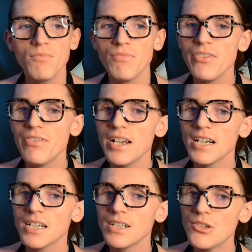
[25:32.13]

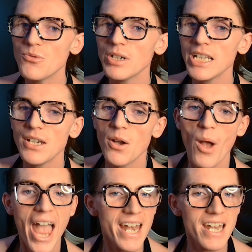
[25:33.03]
there's really no
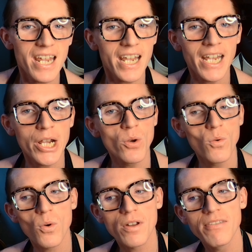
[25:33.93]
editing
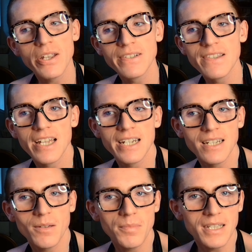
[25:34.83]
or things that
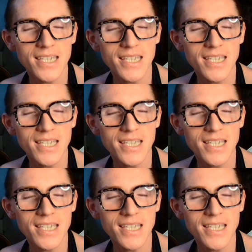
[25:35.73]
need to be